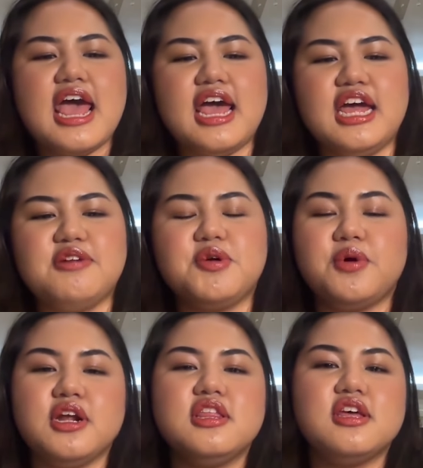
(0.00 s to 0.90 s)
And we
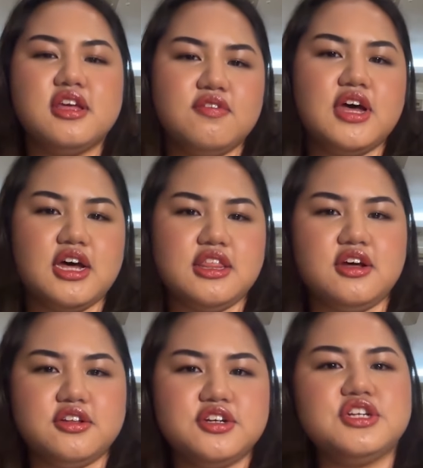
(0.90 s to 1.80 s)
wanted to give a
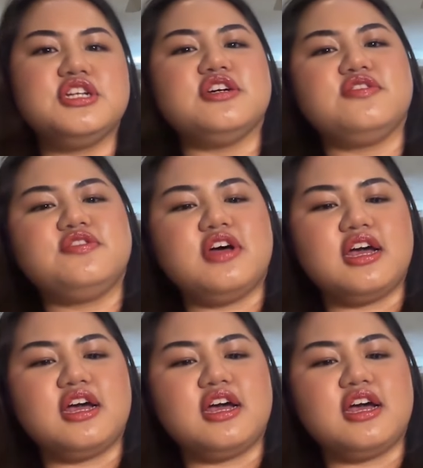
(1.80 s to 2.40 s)
healthy alternative.